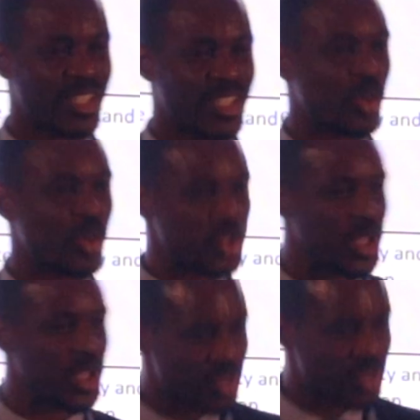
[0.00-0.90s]
or you
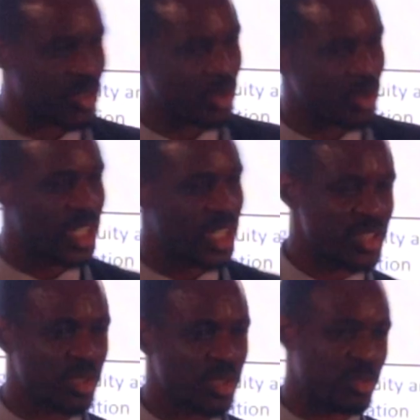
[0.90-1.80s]
want to do. You can't do
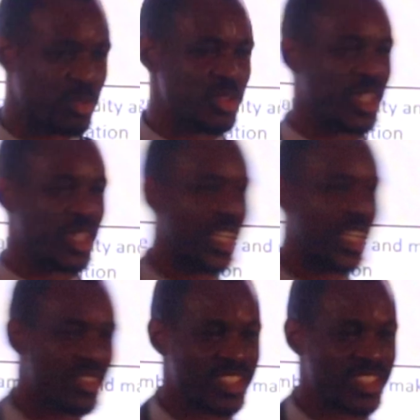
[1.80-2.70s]
them because you're an
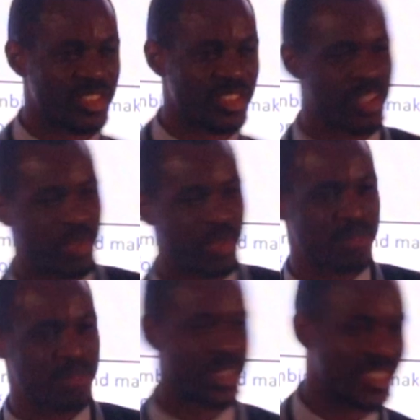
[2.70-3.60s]
accountant, you're not a
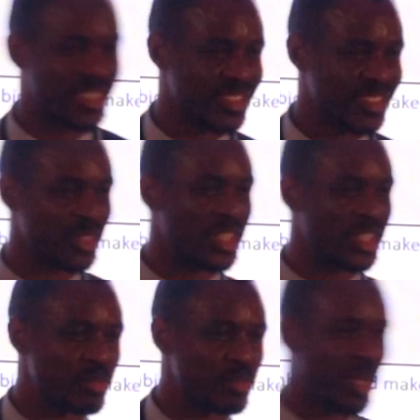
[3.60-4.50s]
plumber. You need
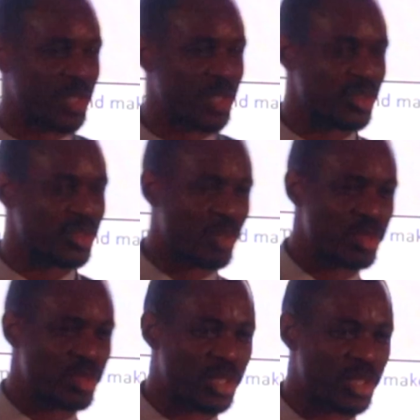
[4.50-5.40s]
a plumber to
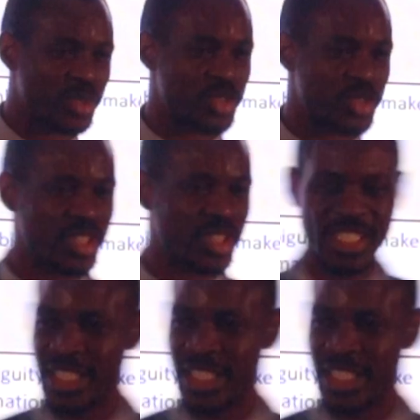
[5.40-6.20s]
complement what you need.